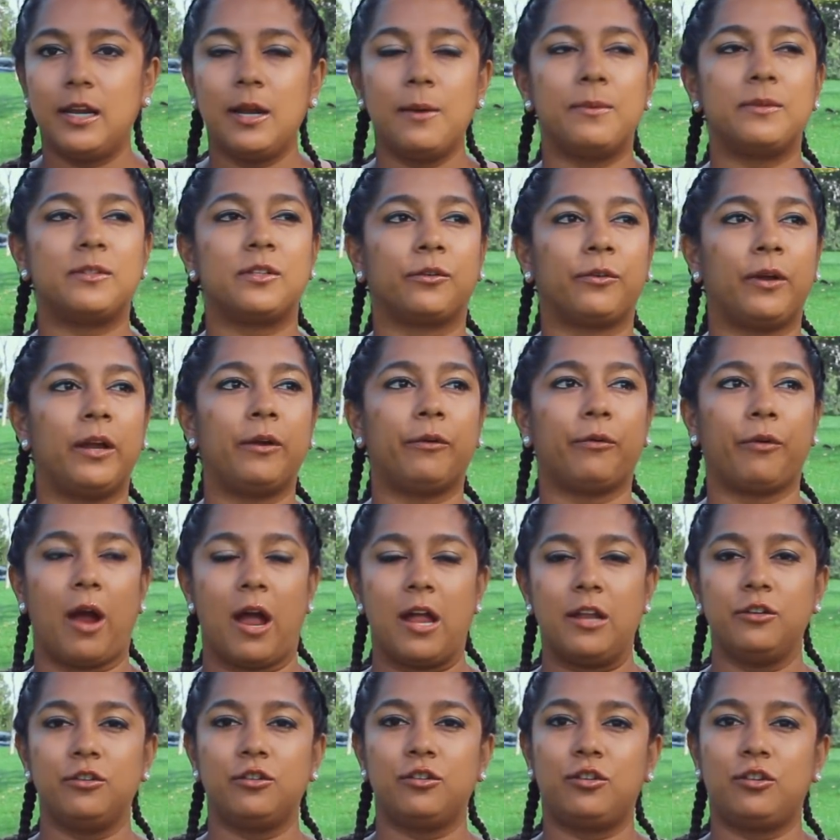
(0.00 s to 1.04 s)
It was a great
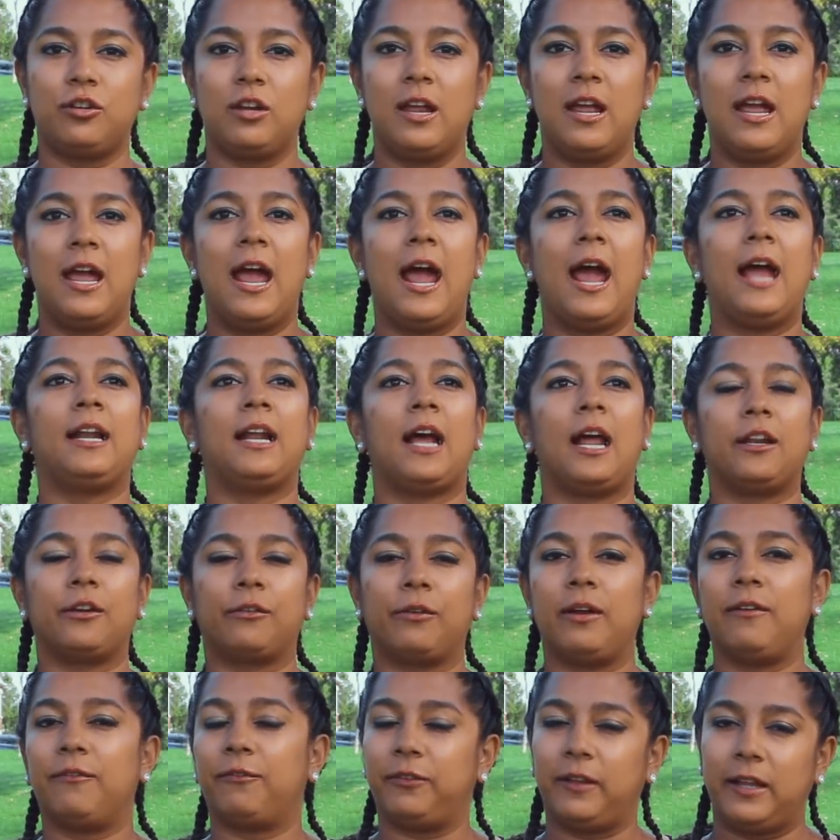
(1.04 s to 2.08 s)
crunch and had a
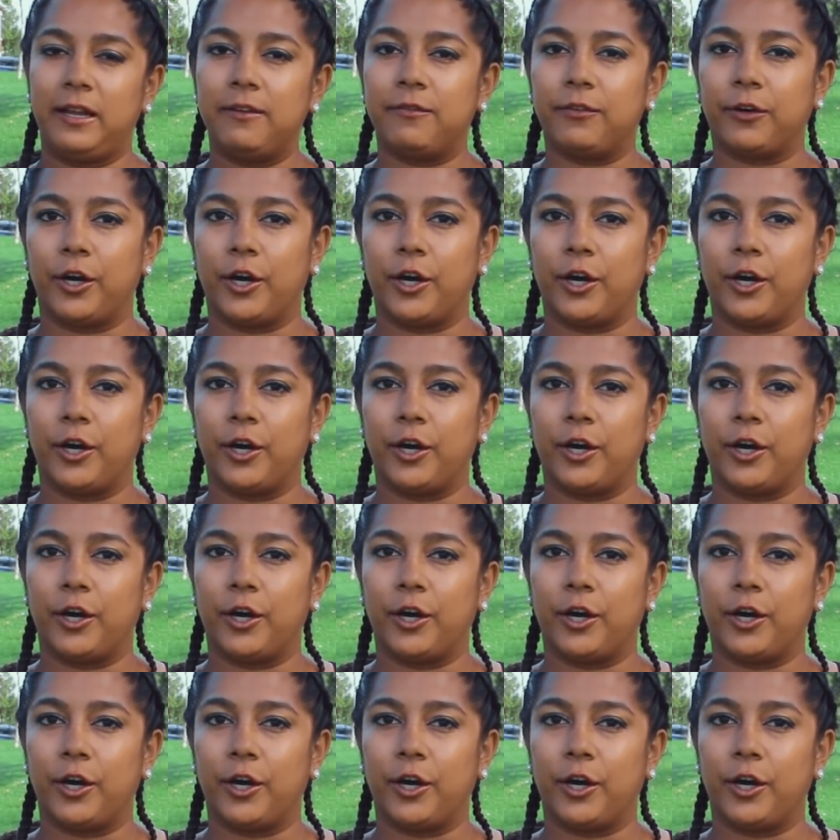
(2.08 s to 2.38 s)
great flavor